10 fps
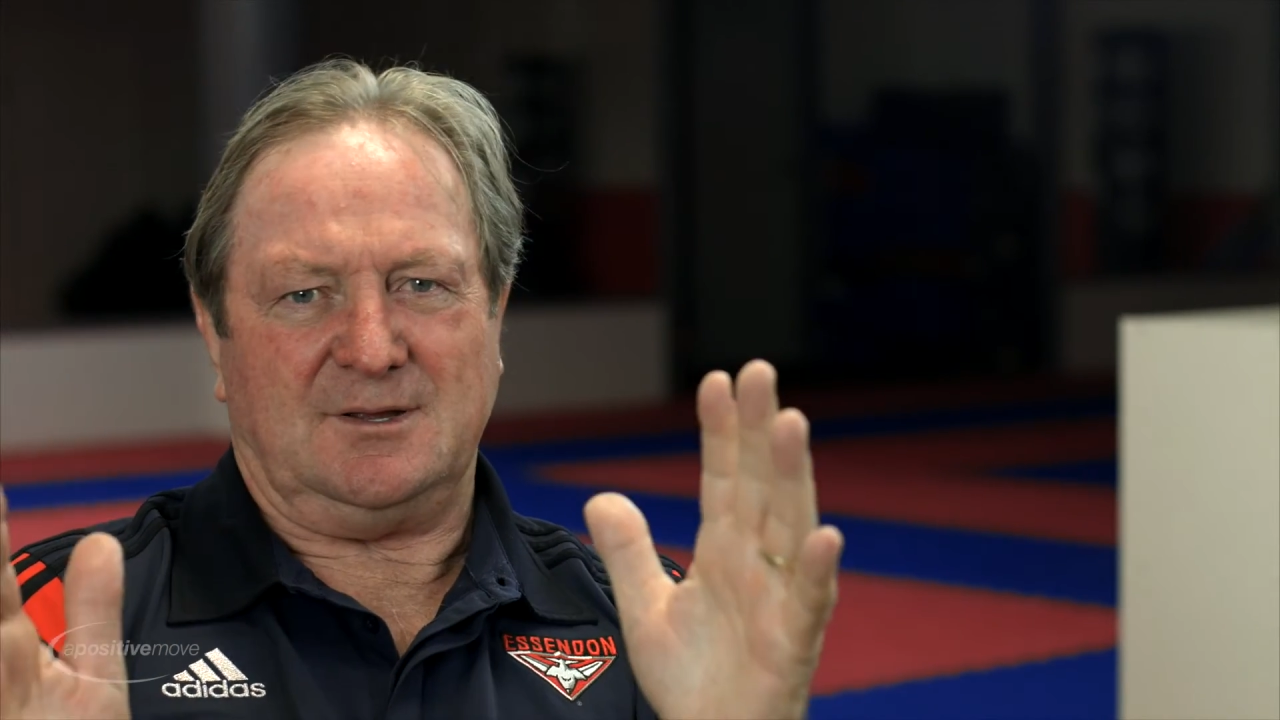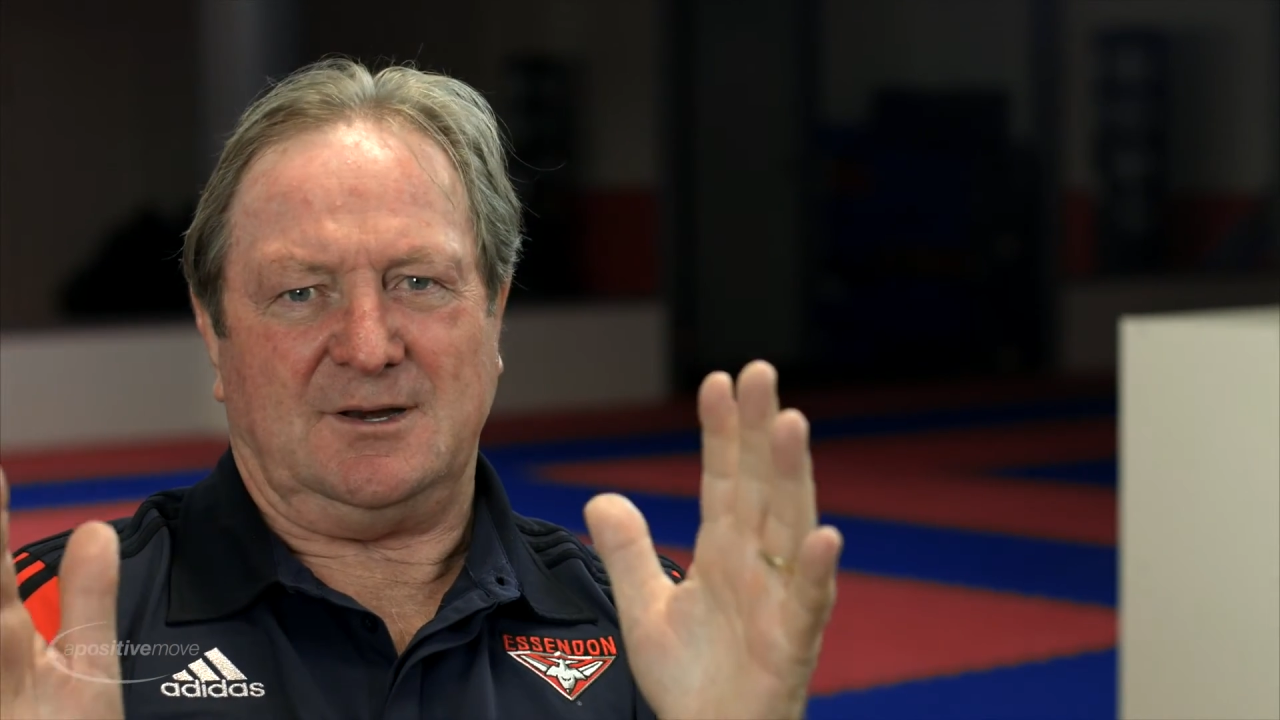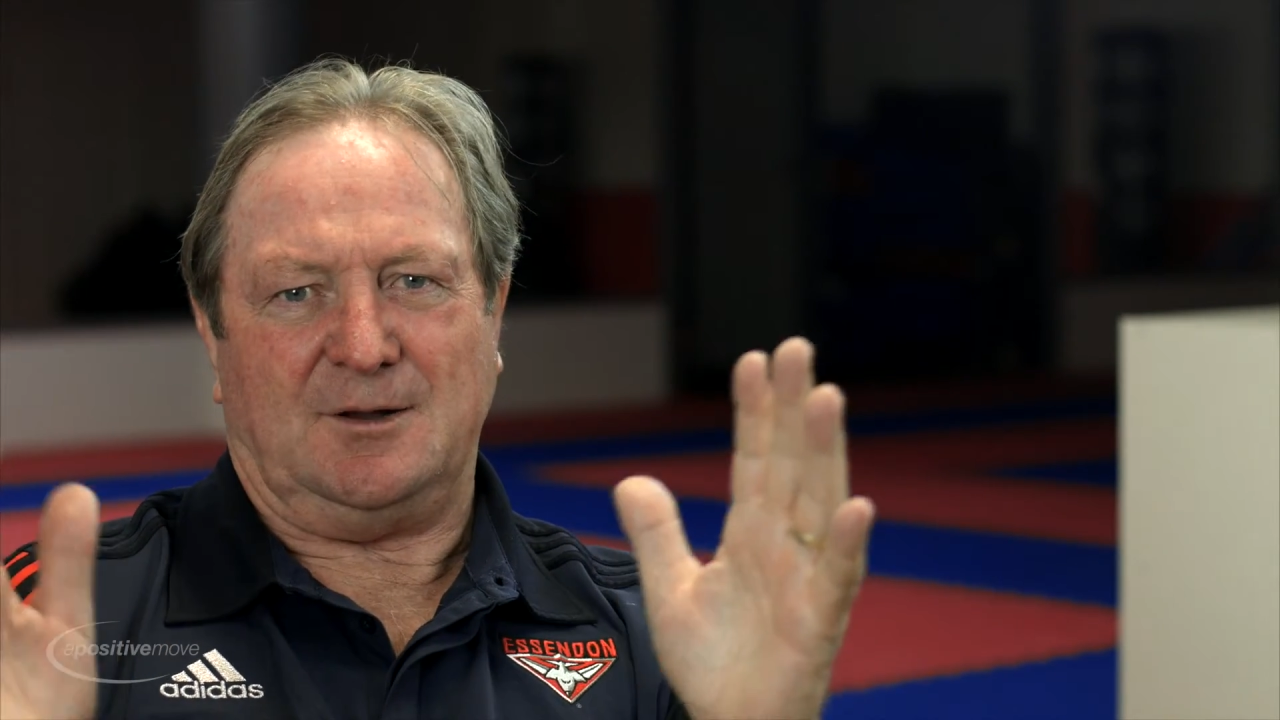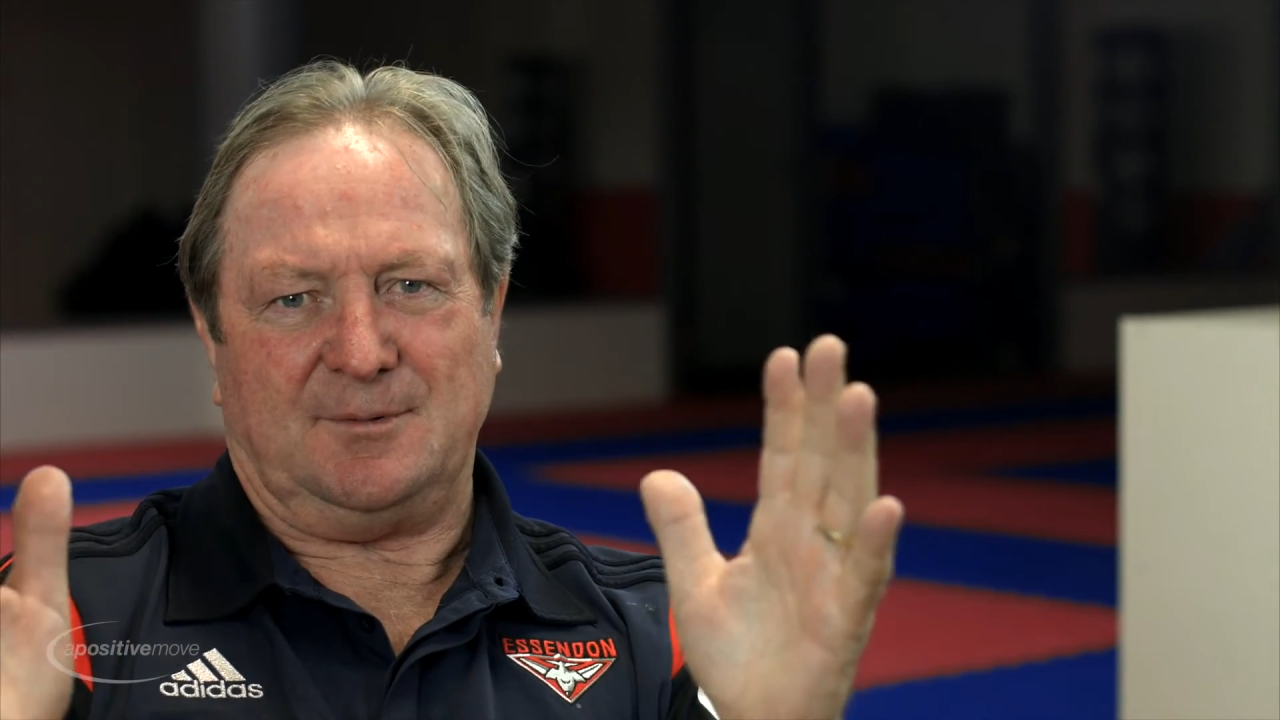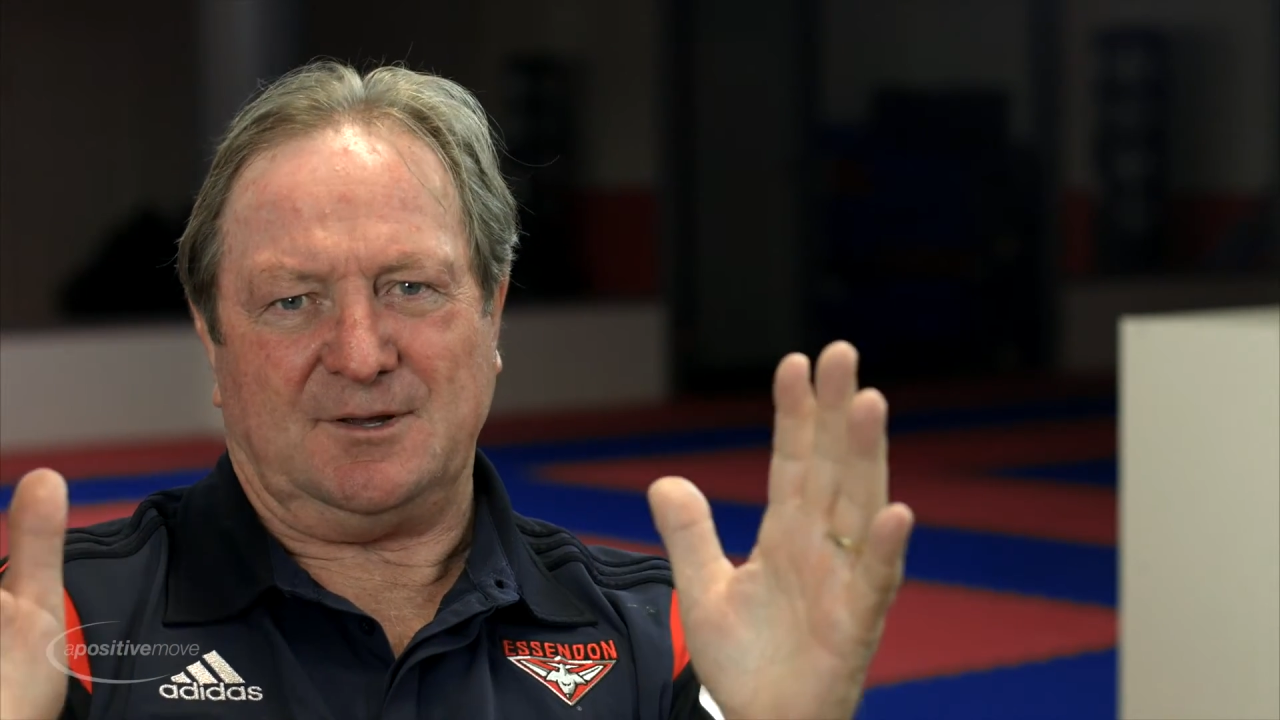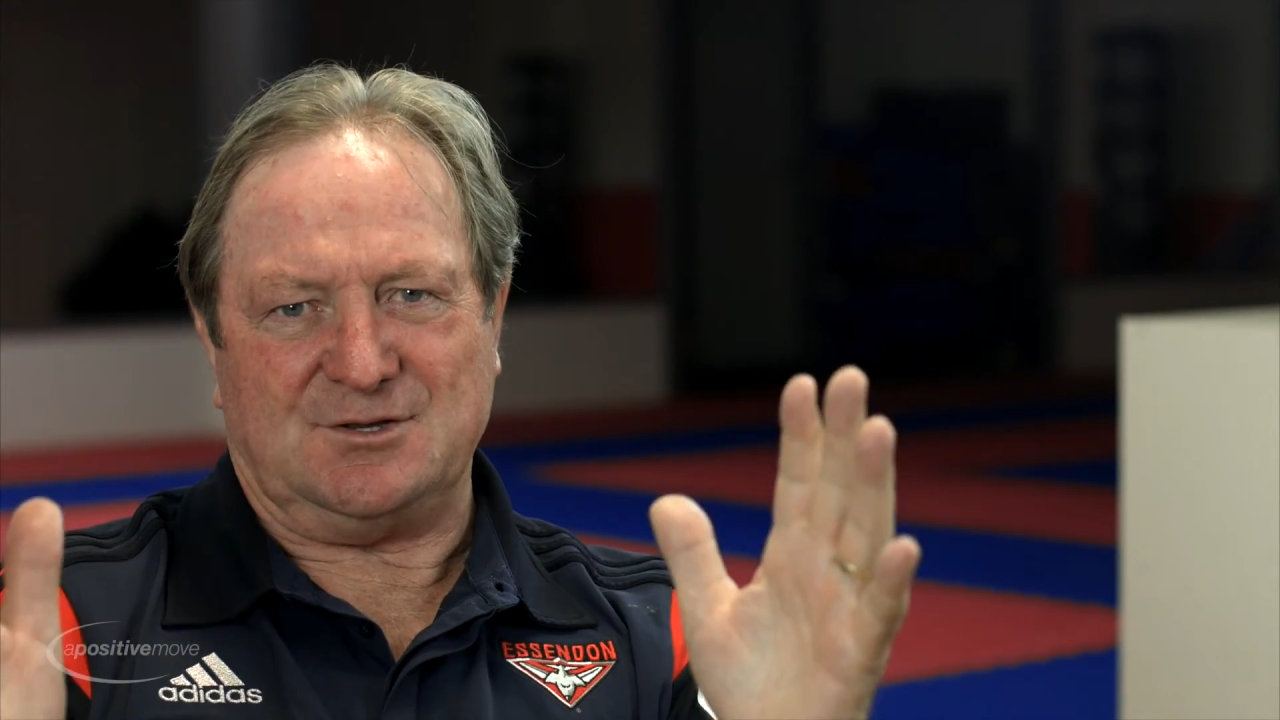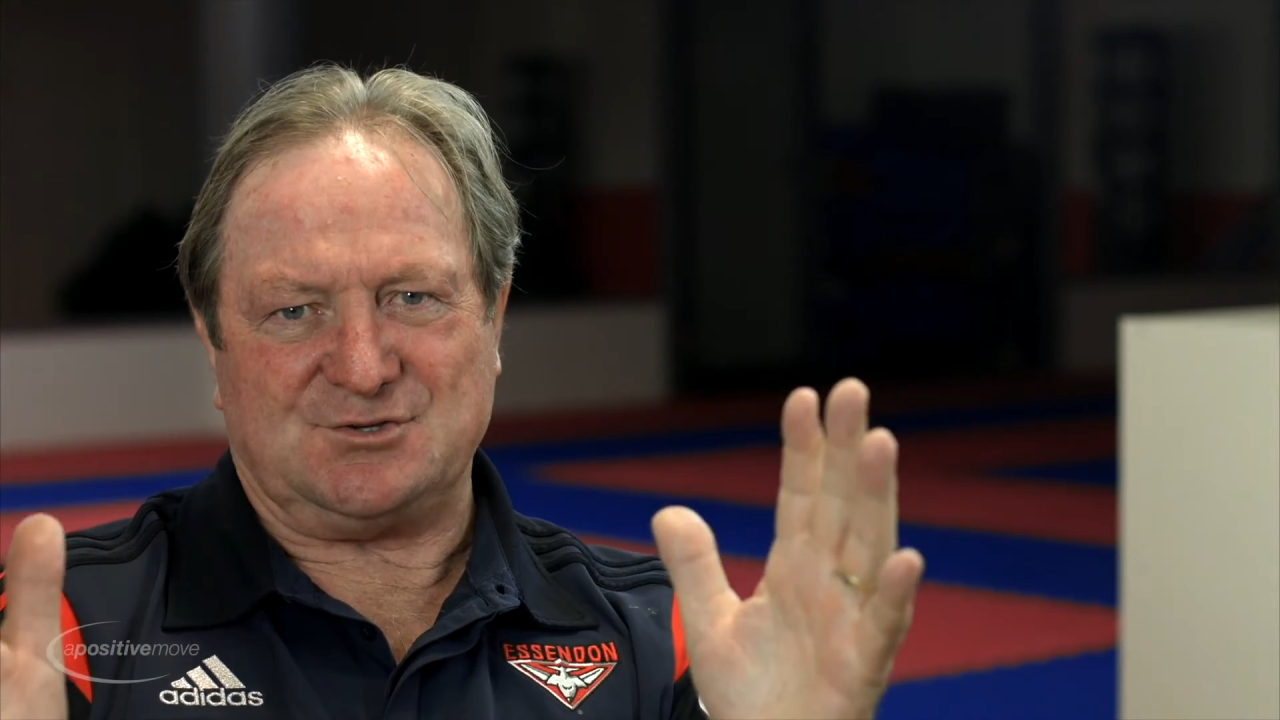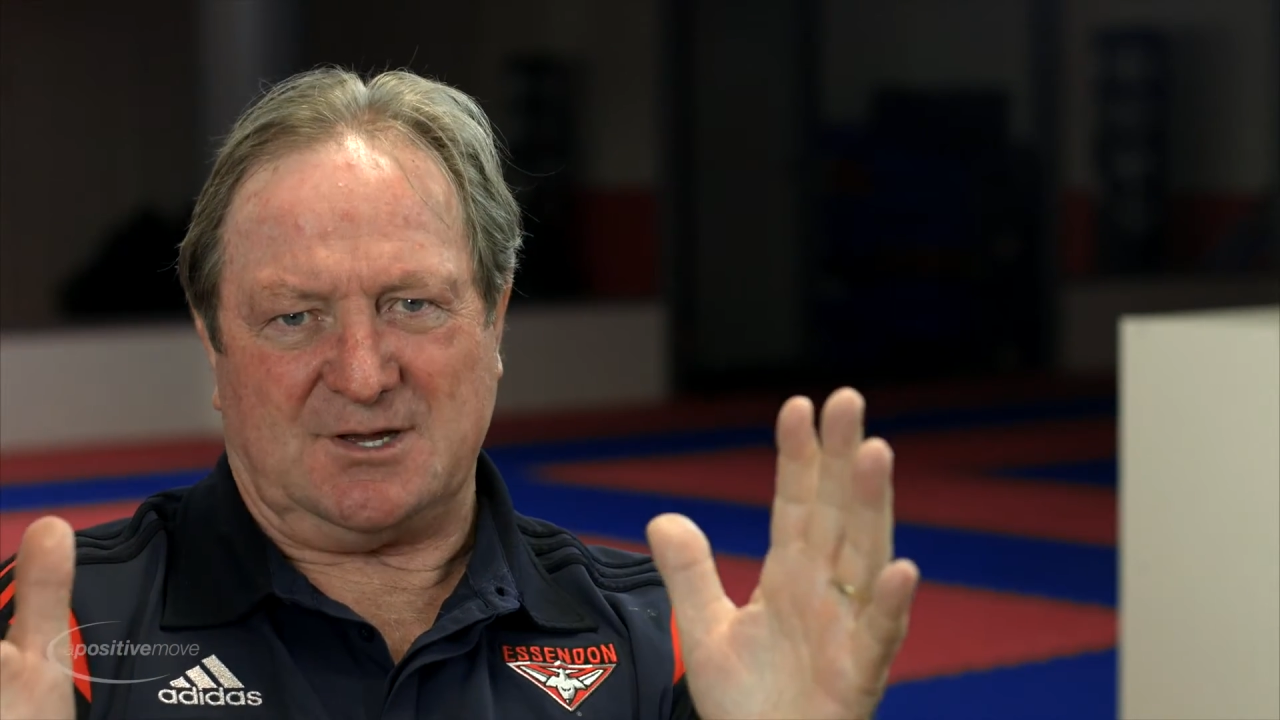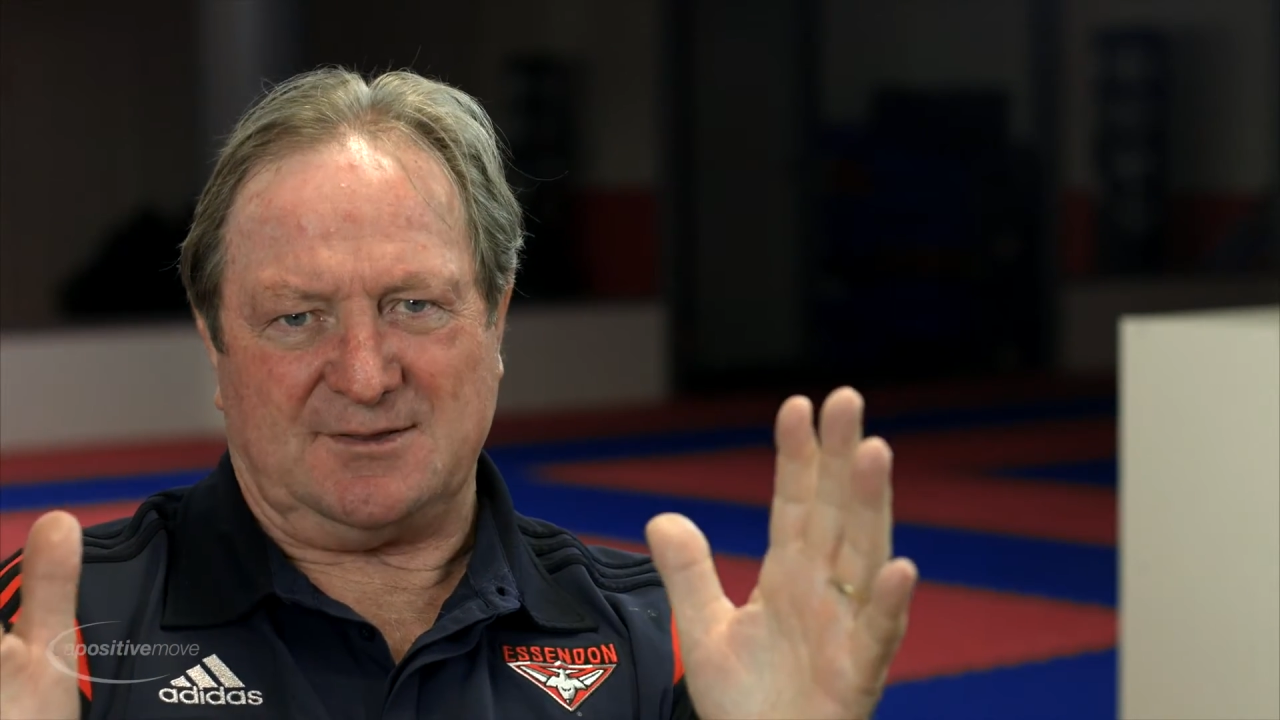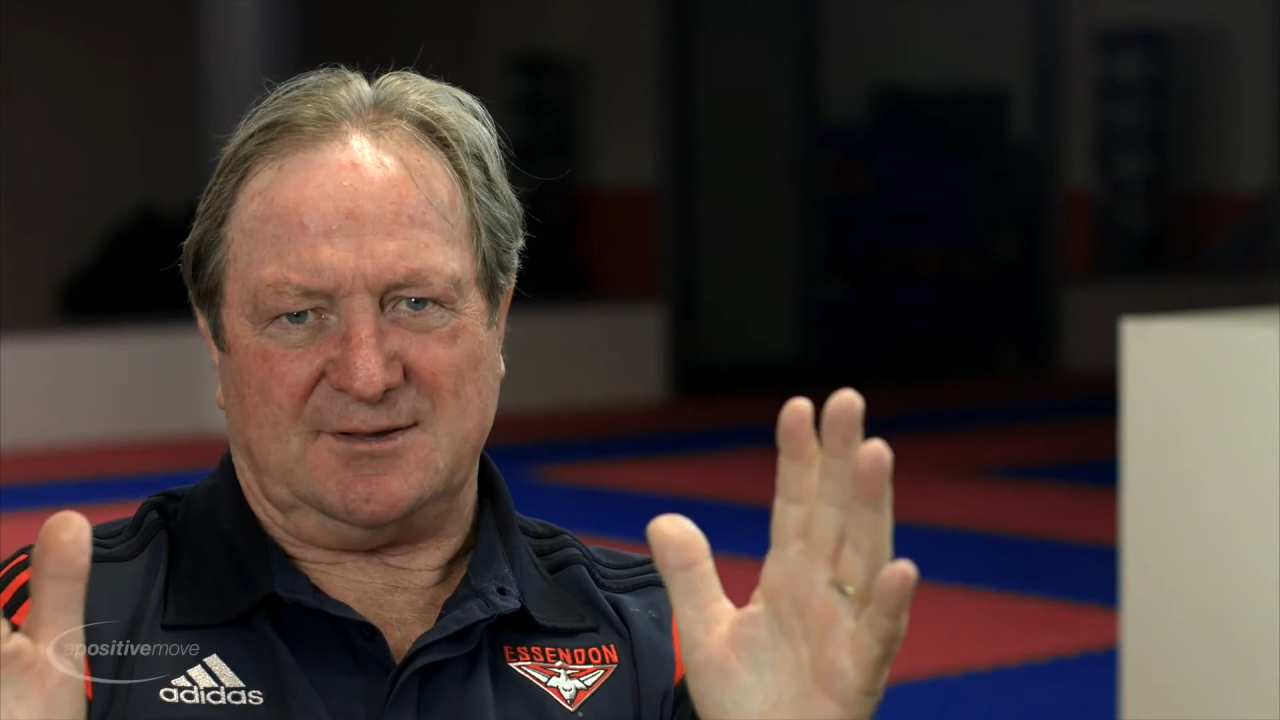and helping
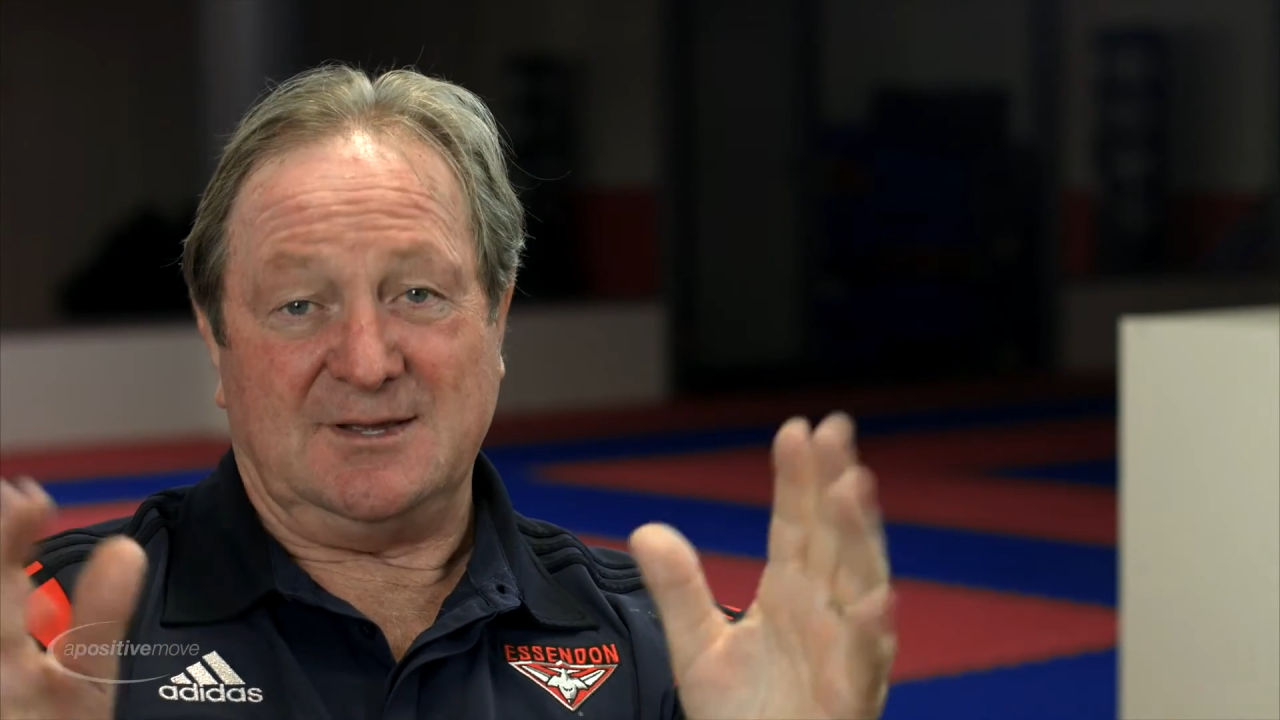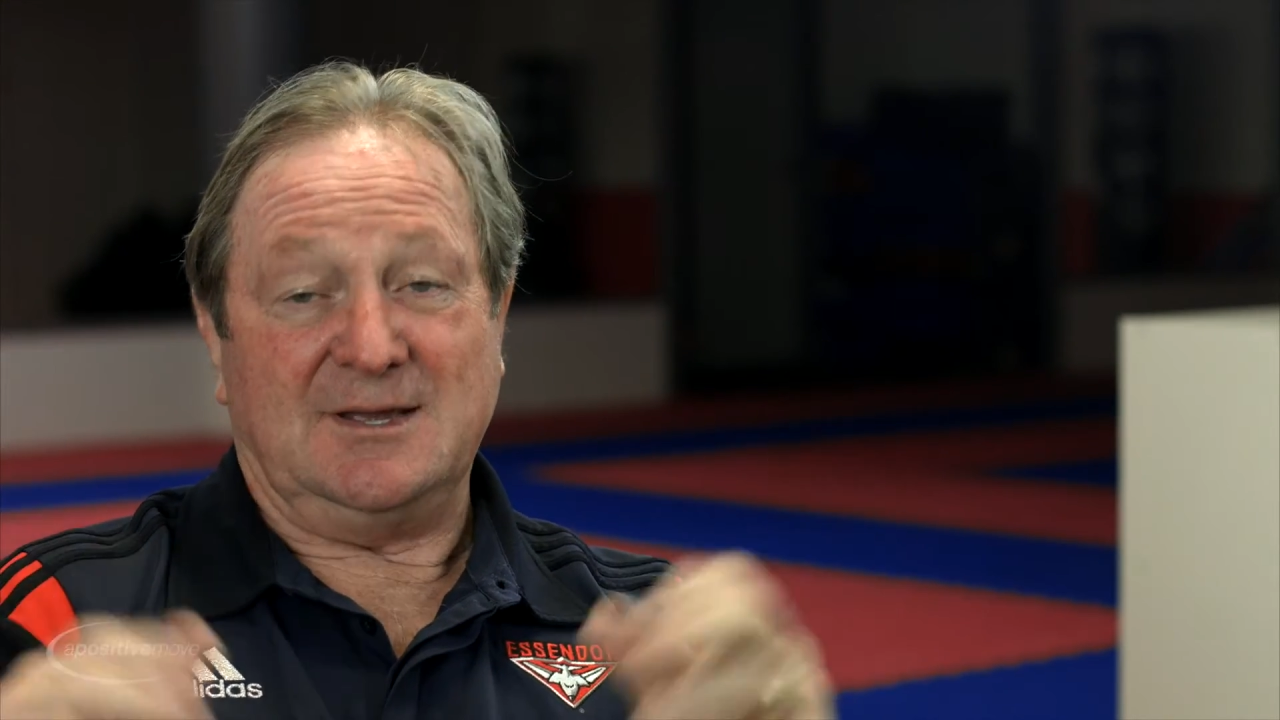each other.